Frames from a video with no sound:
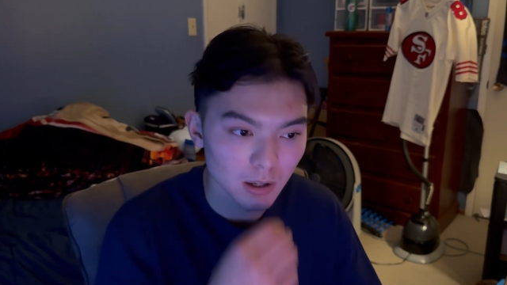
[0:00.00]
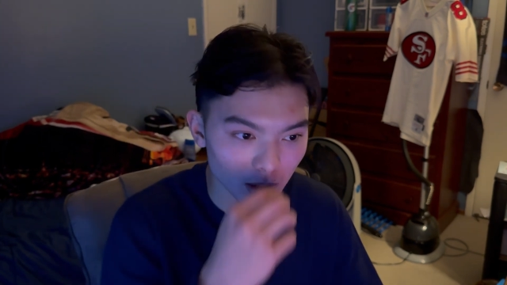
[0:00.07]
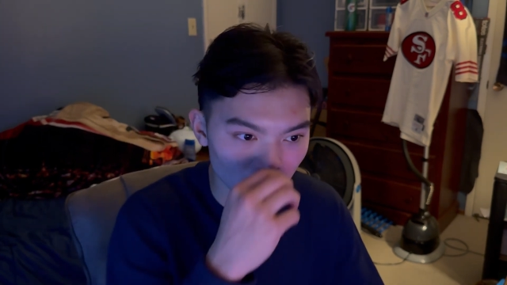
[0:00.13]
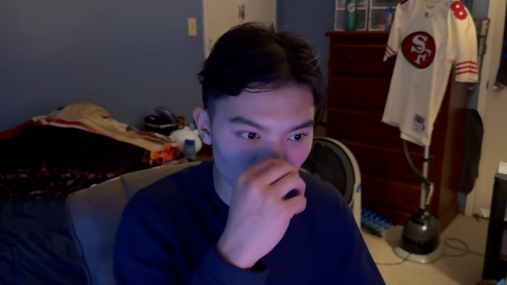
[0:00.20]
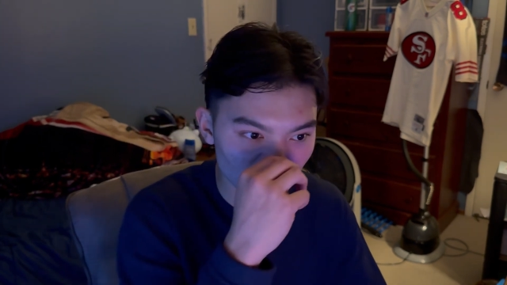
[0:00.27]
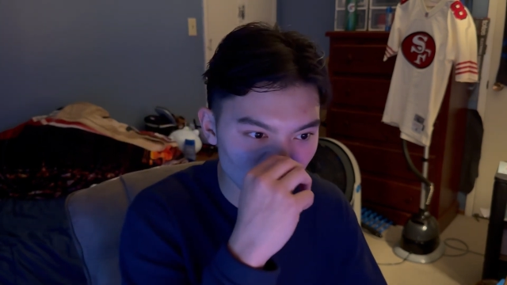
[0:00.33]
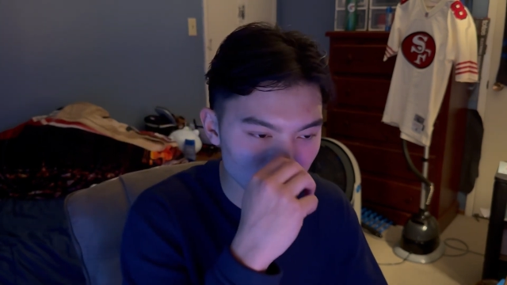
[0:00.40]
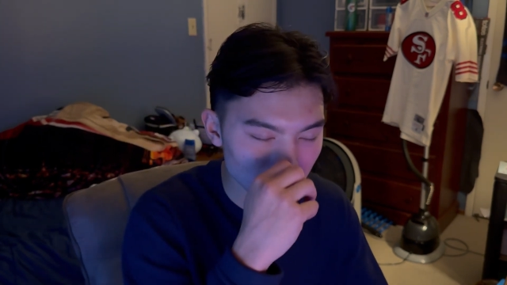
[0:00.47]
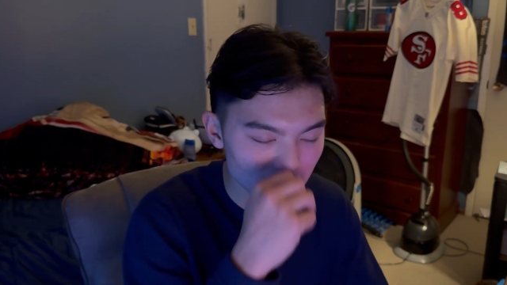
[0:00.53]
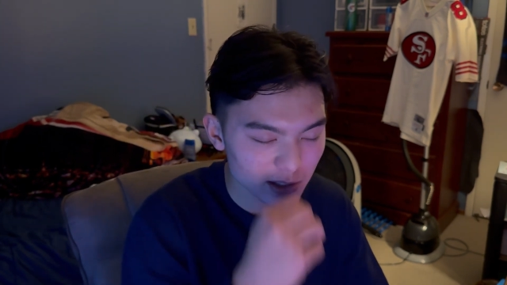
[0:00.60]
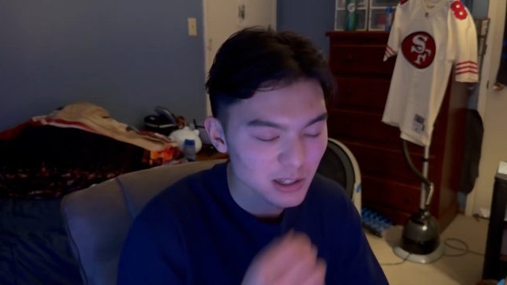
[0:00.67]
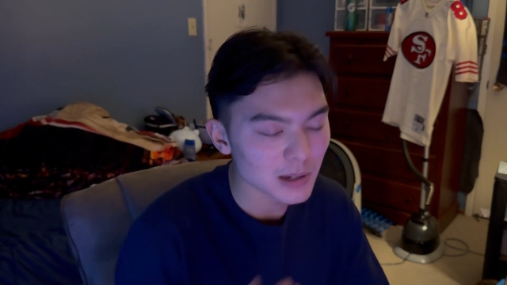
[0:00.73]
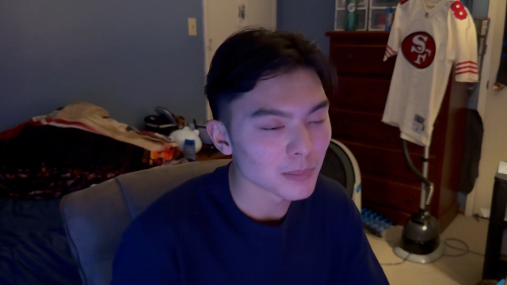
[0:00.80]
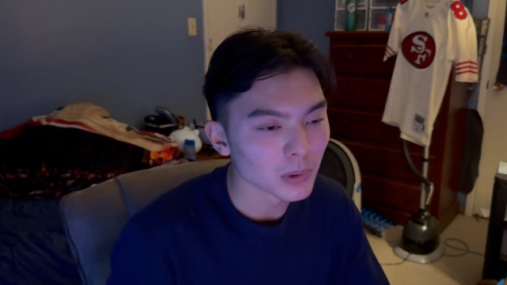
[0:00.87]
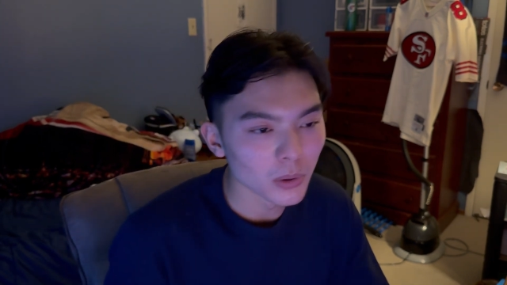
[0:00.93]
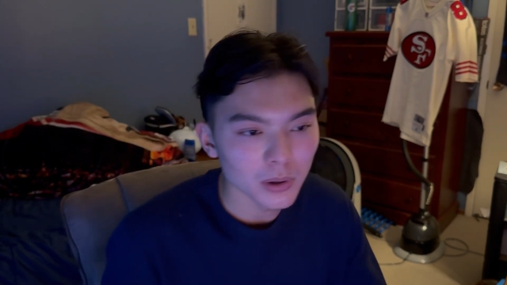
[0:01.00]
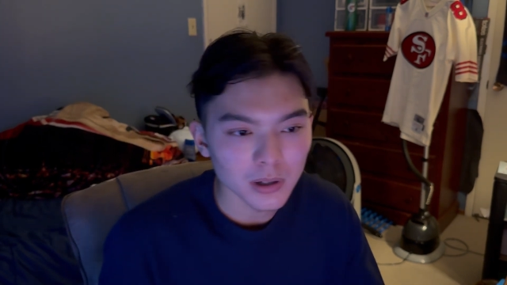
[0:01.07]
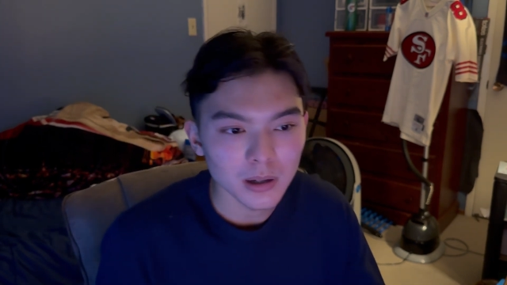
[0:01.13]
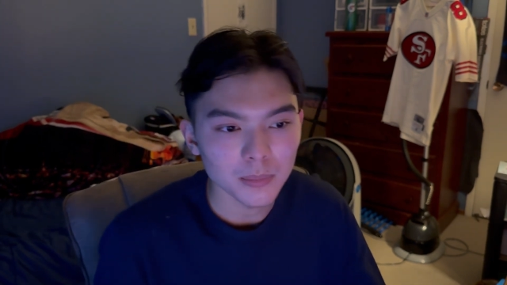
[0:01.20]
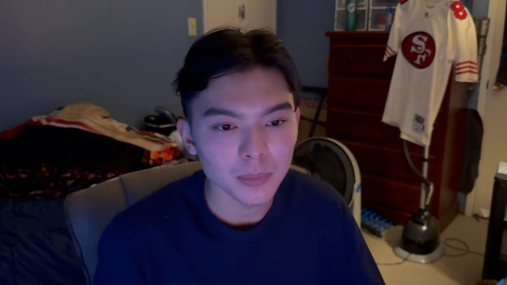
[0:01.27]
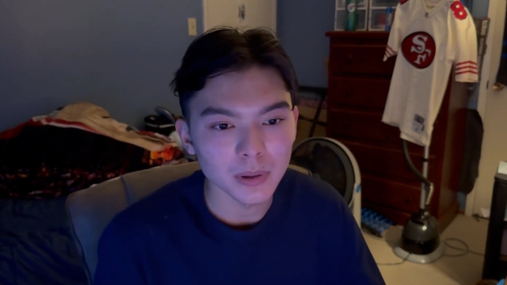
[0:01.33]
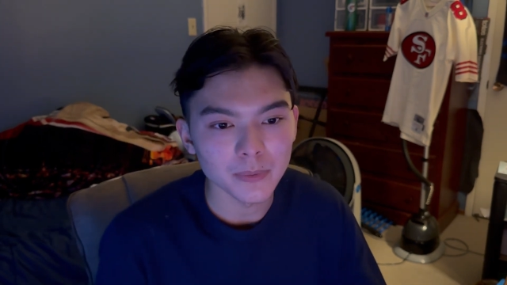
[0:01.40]
Well, not to say blowing
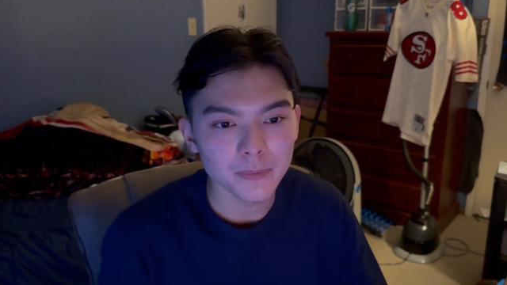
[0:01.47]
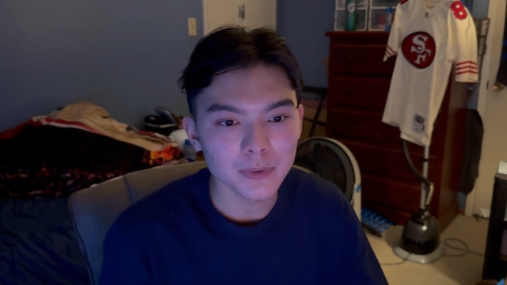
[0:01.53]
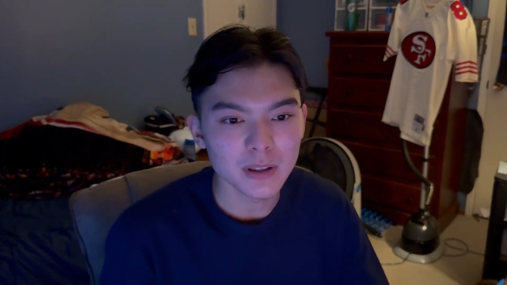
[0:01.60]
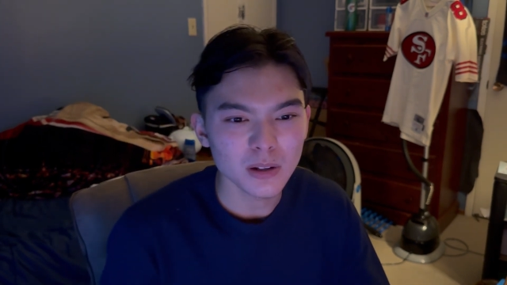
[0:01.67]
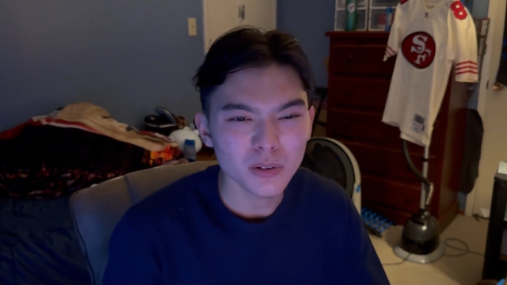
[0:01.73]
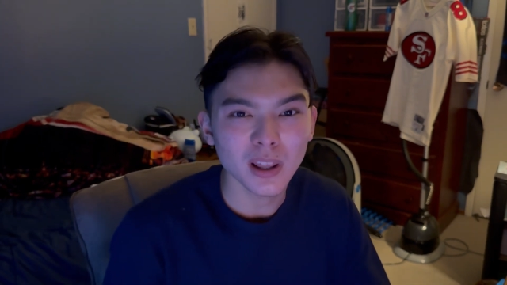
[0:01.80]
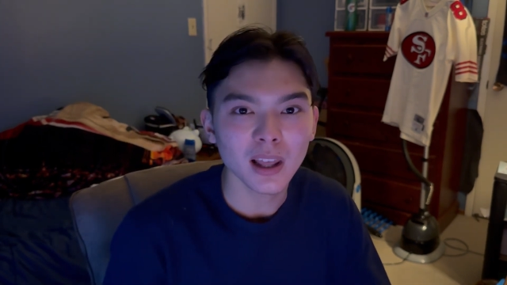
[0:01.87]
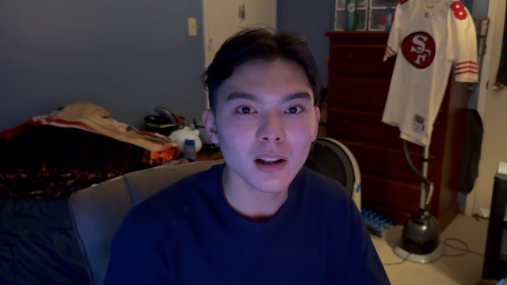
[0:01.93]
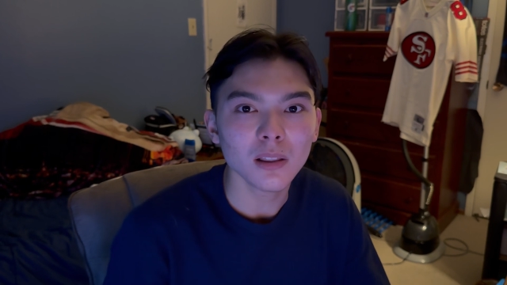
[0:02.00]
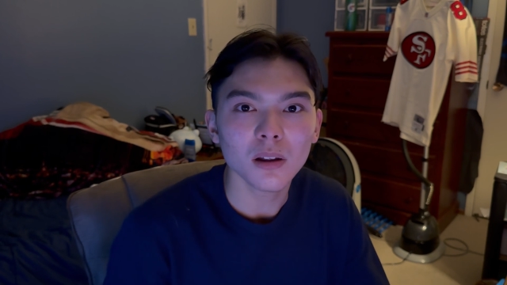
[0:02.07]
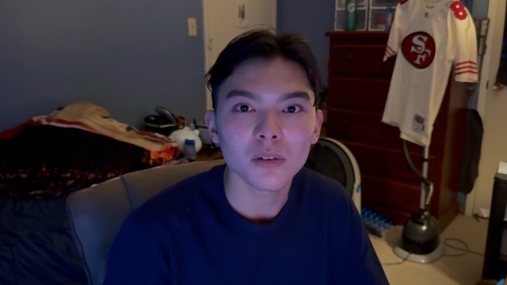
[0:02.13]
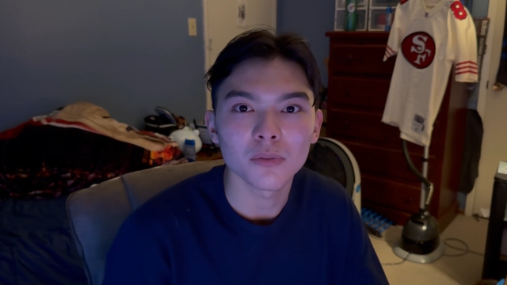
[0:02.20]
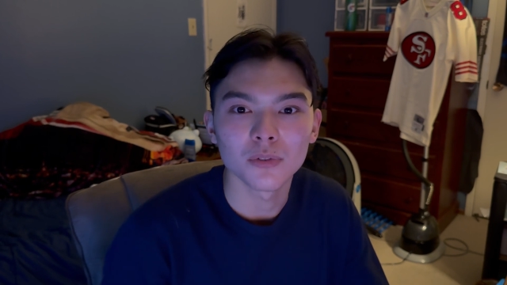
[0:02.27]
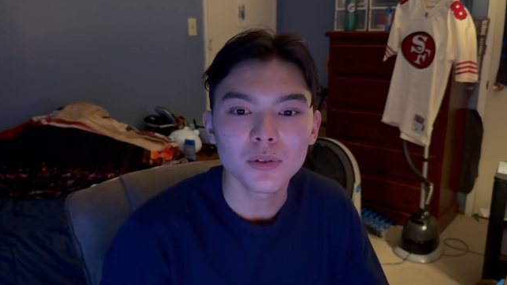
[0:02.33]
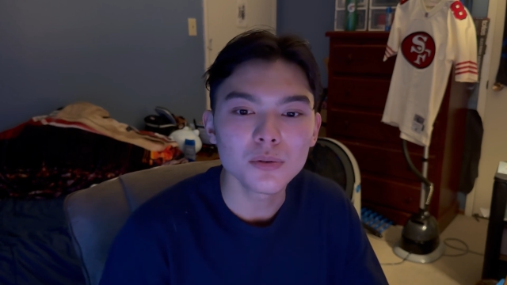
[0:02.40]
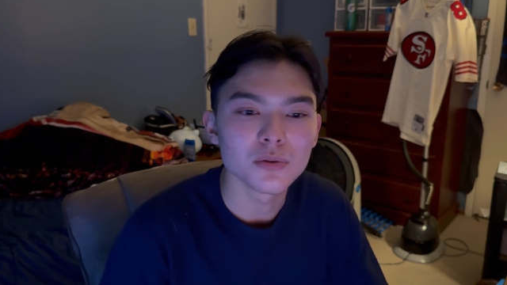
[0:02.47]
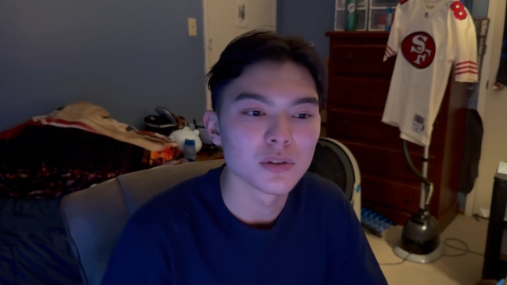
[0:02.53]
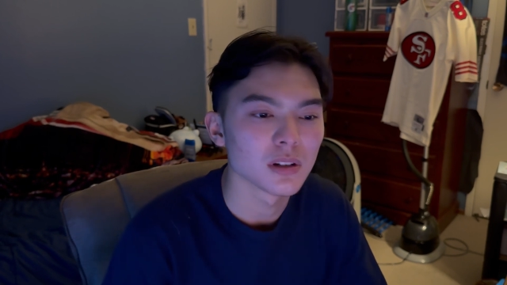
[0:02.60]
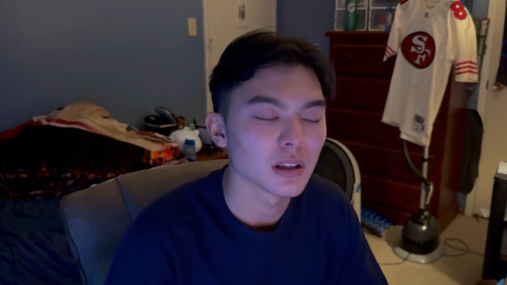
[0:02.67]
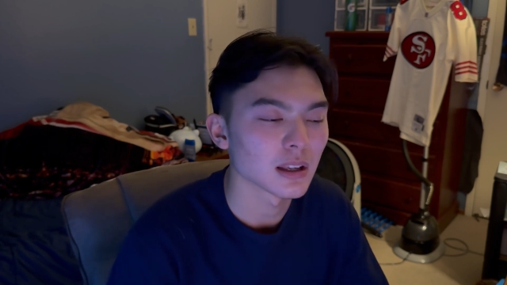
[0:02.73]
up, but you know, they had a lot of views,